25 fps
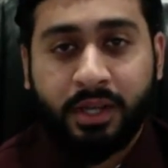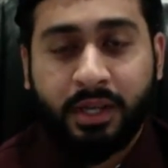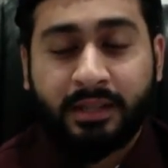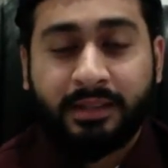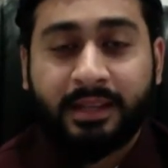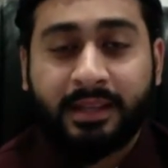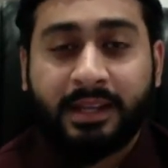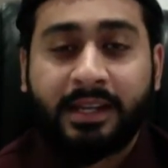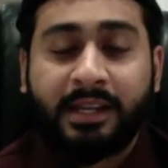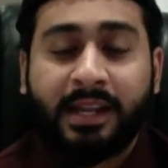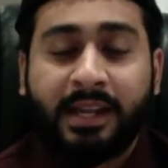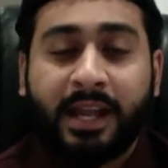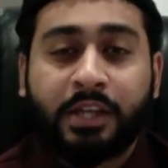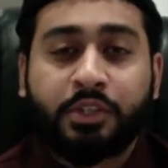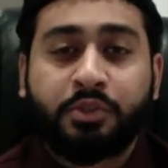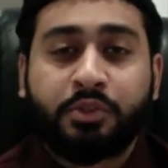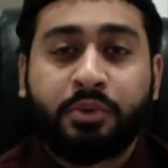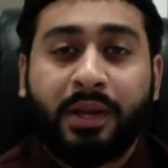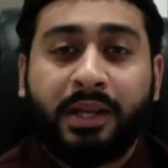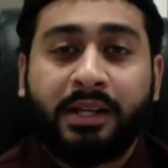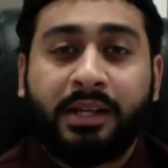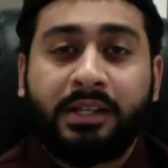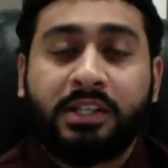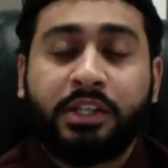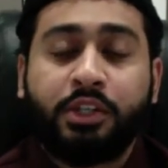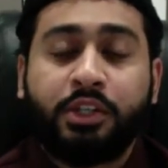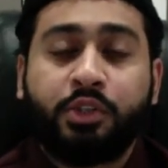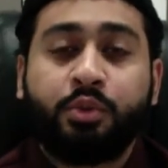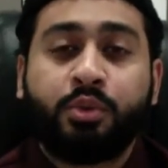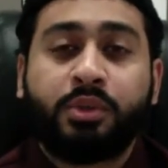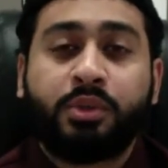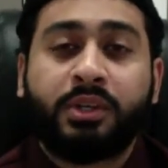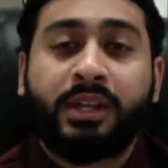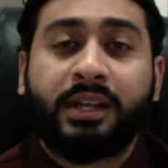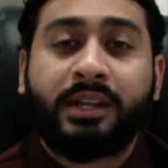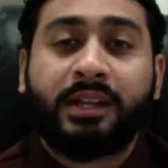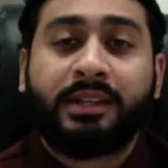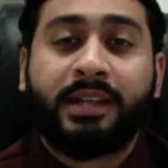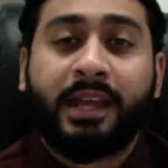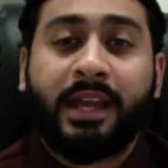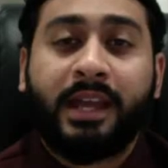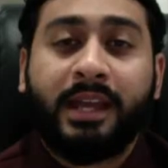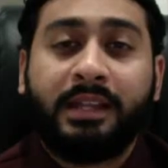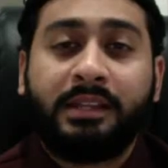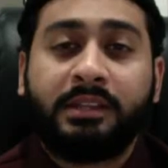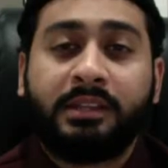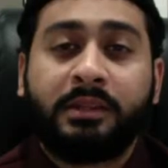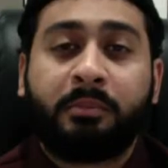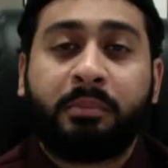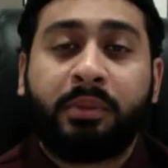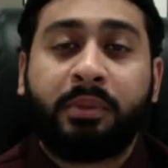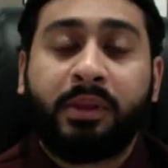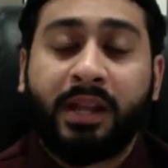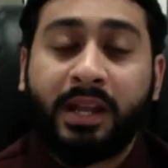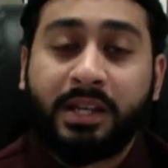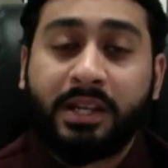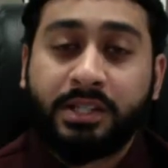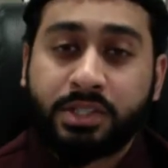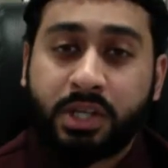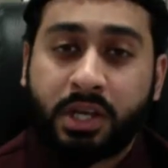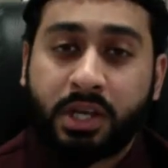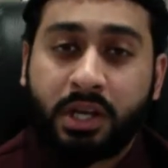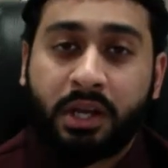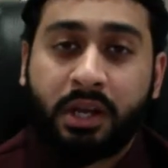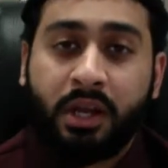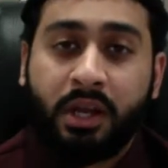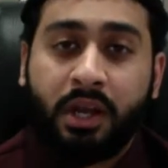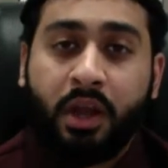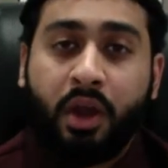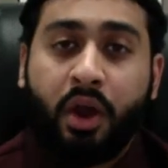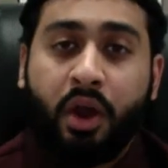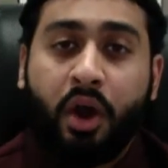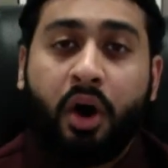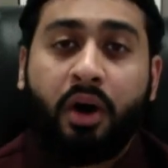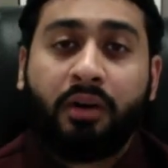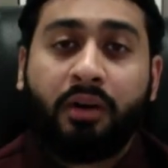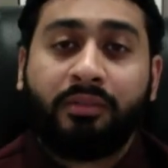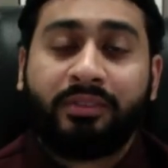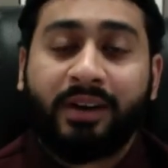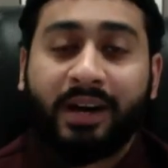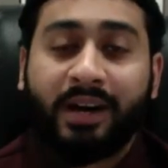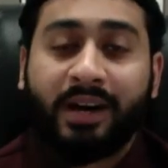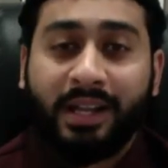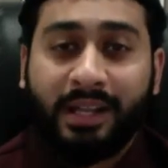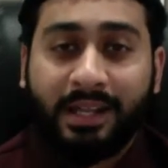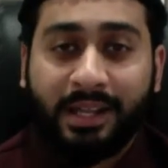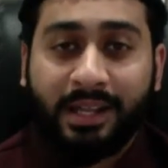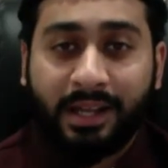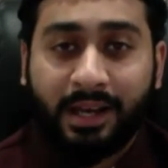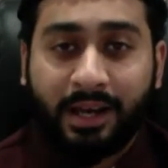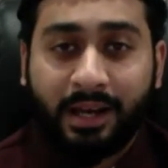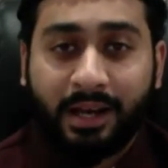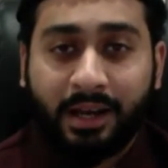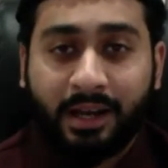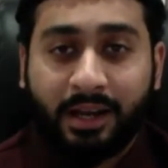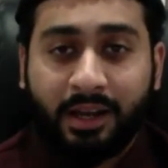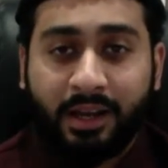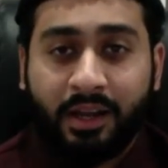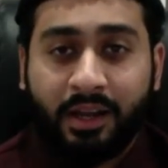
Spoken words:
That in actuality, you can attain the pleasure of Allah